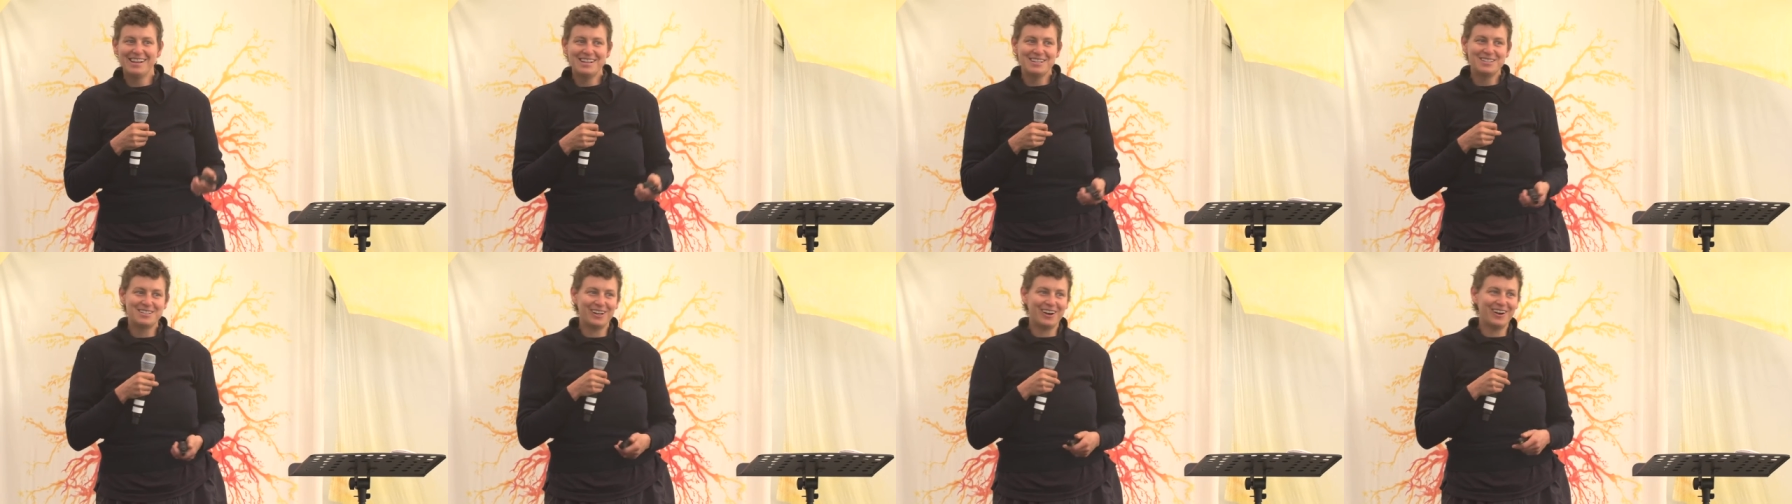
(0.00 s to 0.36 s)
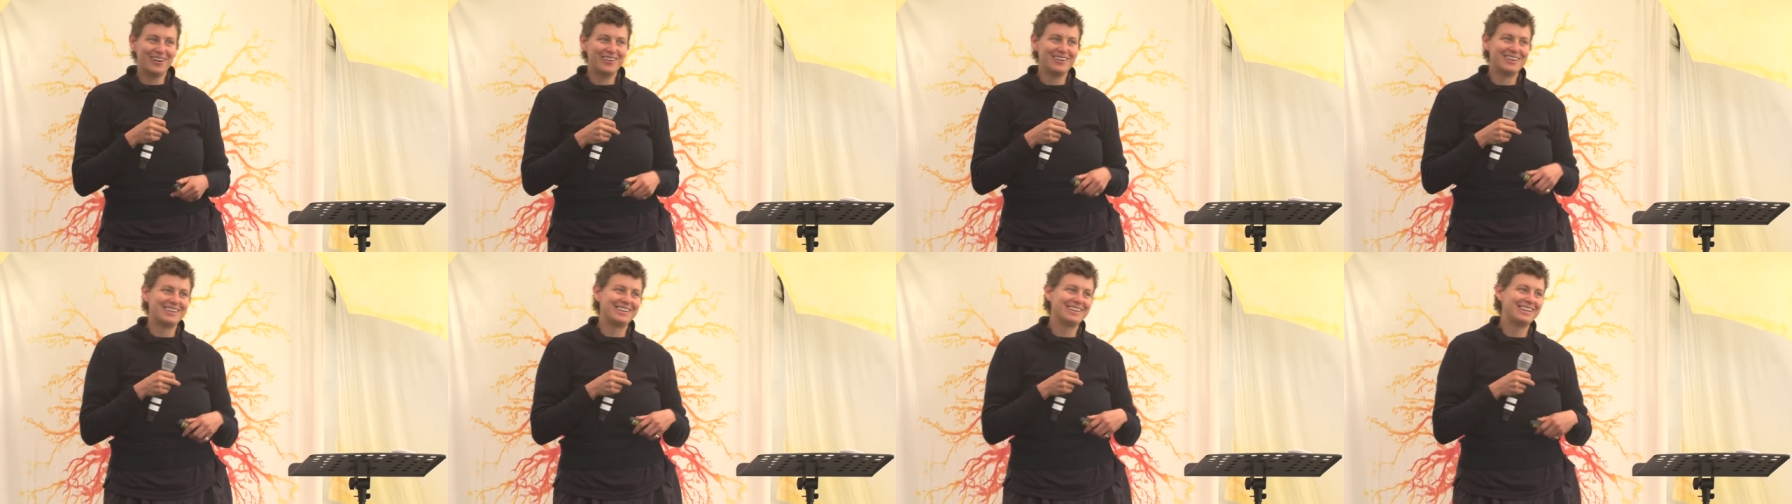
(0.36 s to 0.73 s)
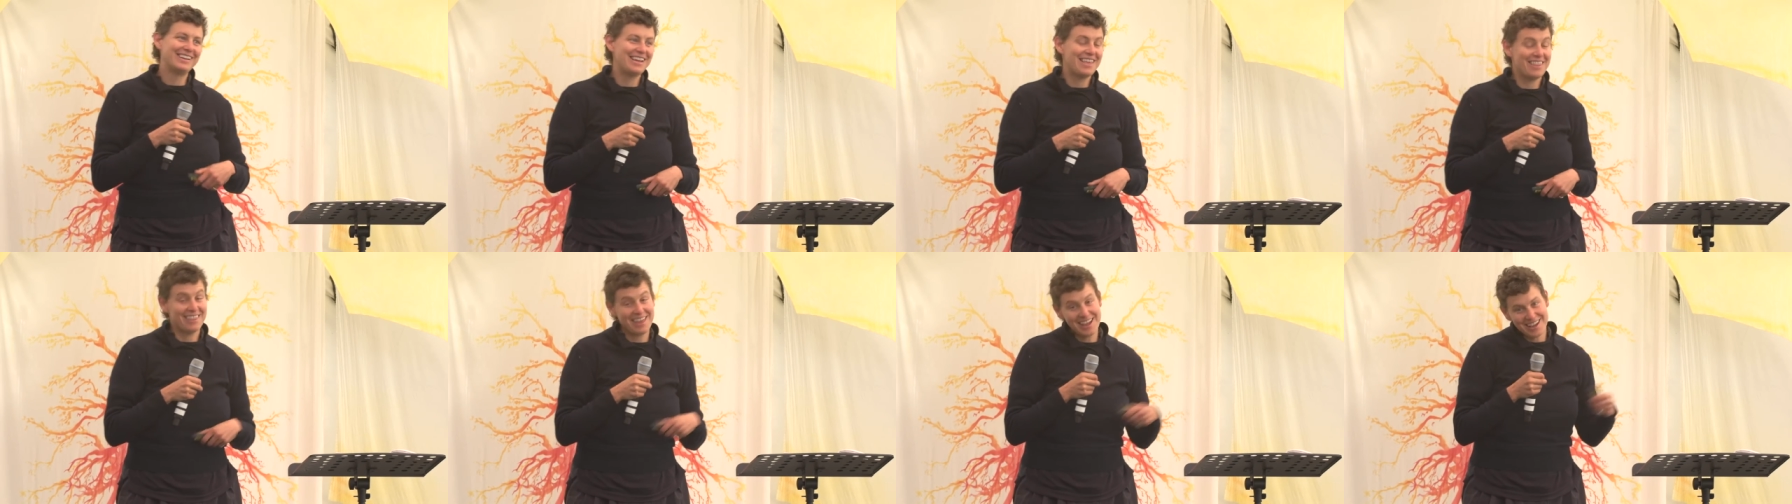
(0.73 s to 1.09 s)
So
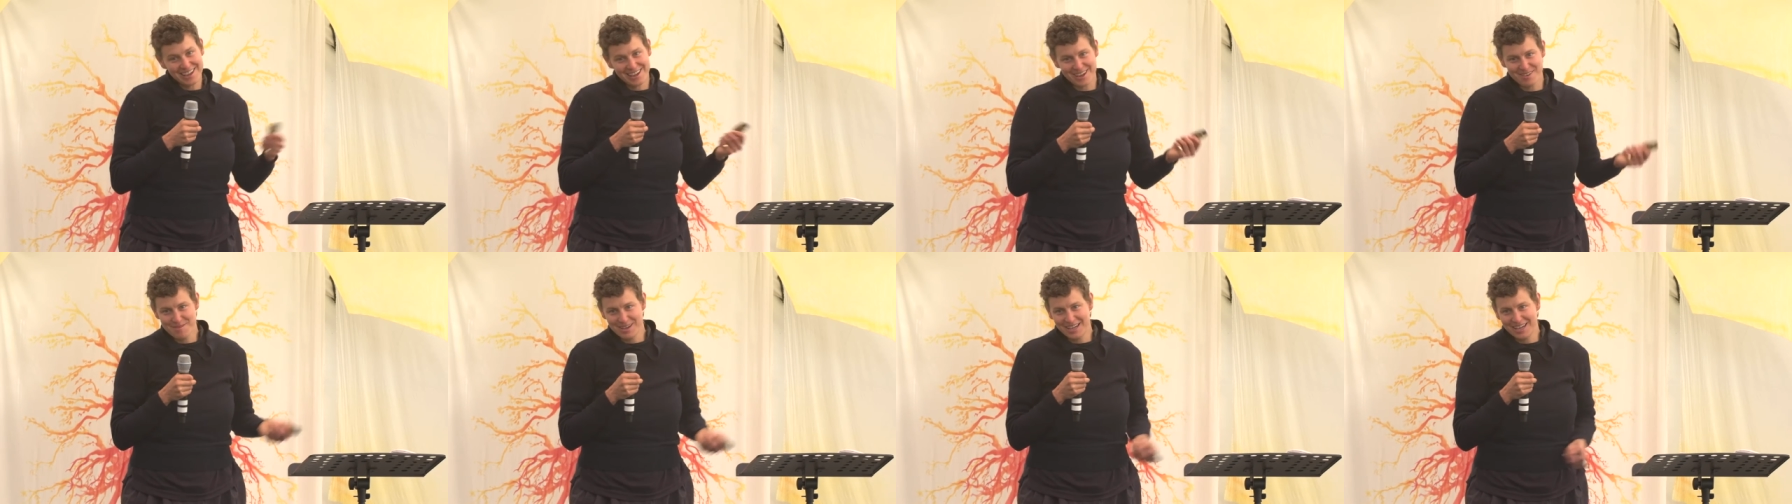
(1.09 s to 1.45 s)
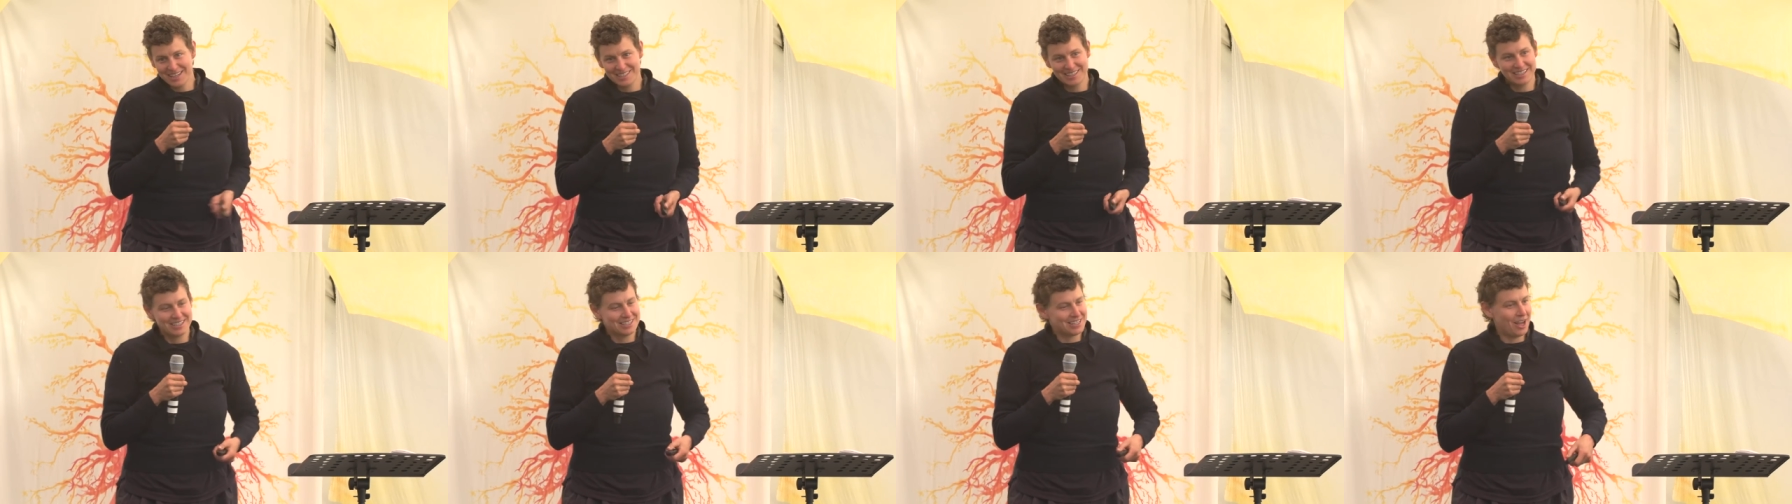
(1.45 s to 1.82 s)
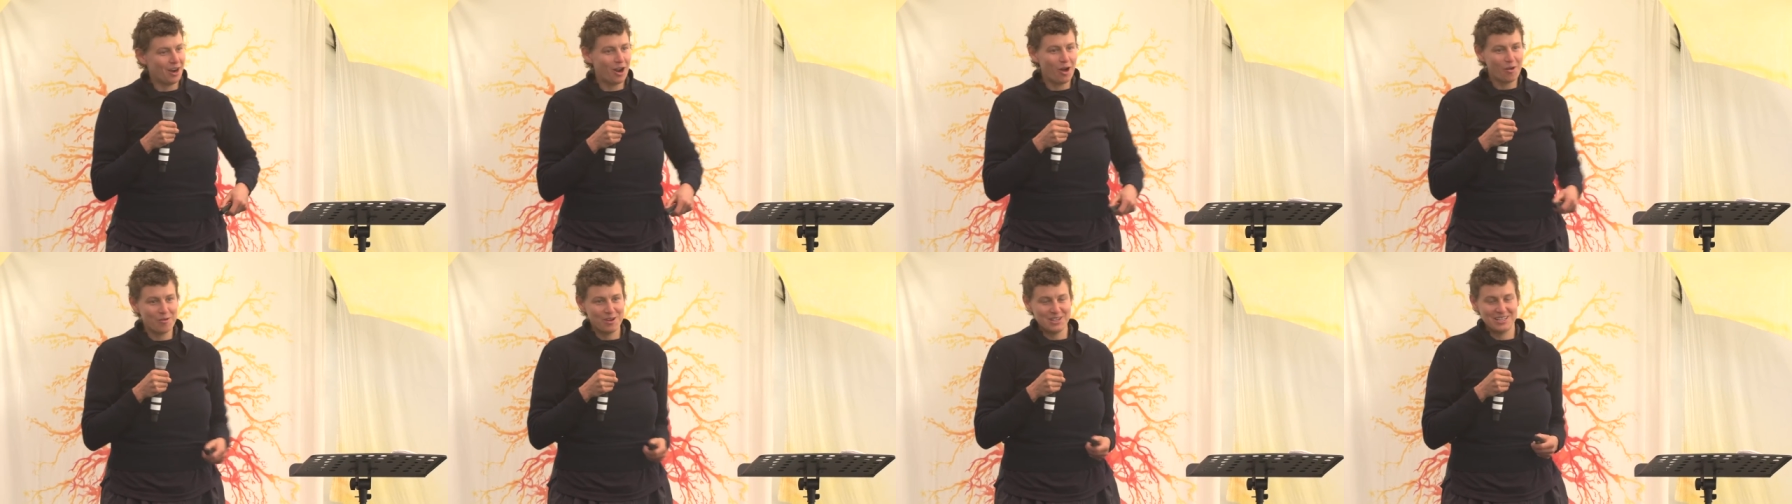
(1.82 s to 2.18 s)
thank you, because it's
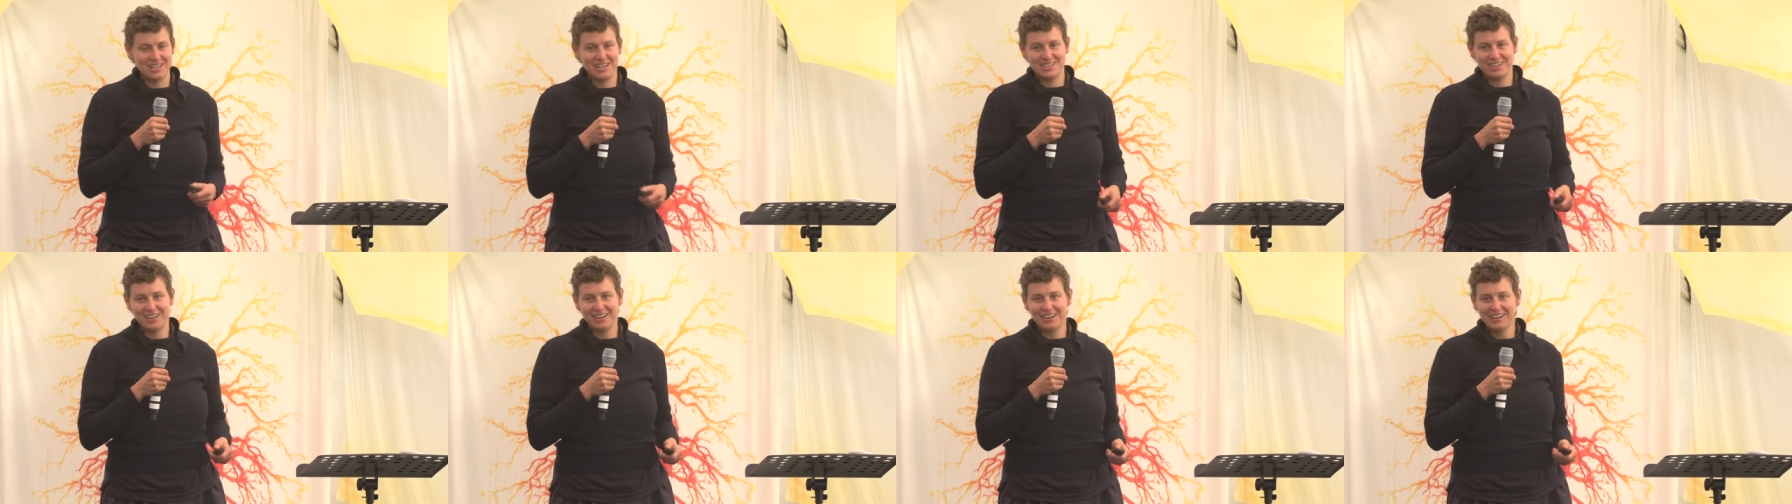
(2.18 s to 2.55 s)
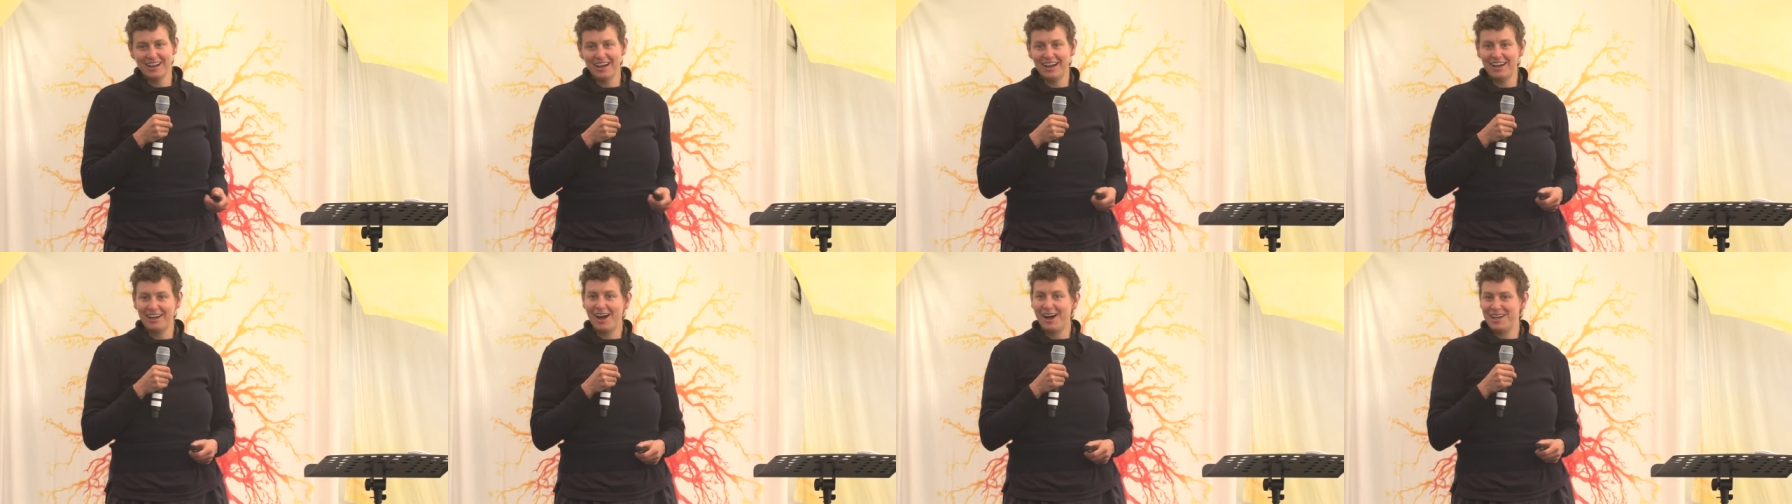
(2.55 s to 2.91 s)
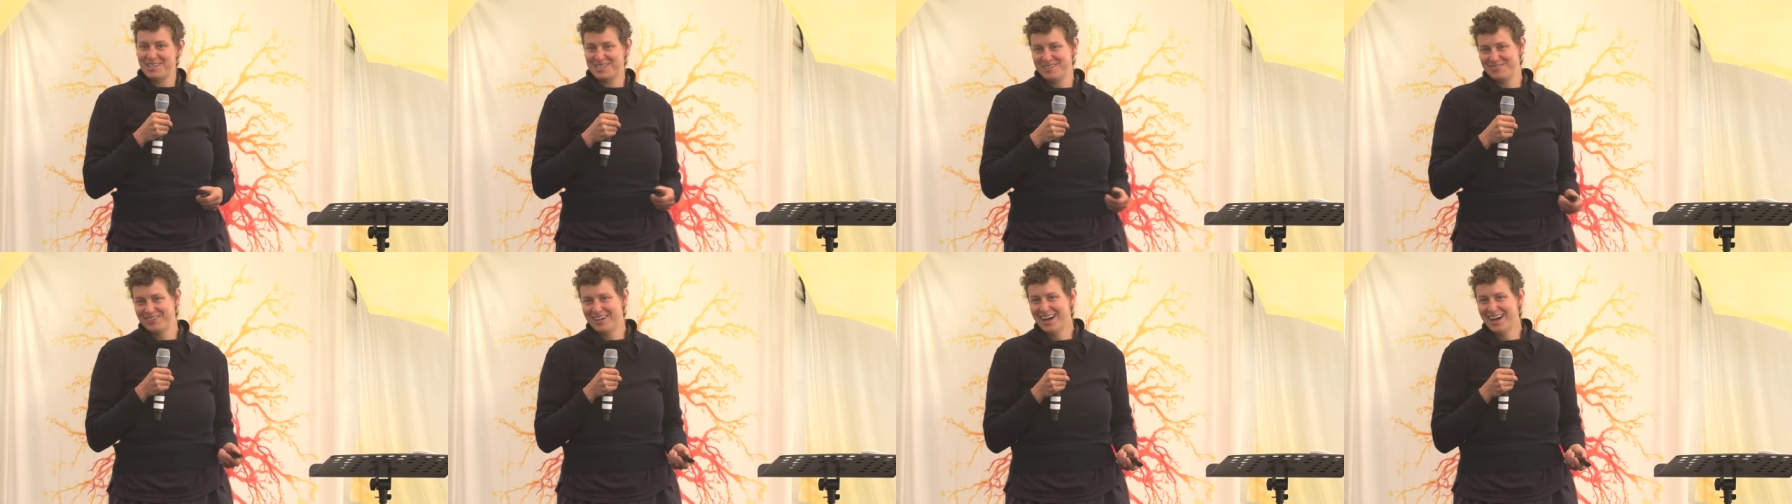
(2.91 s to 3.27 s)
not always such an awesome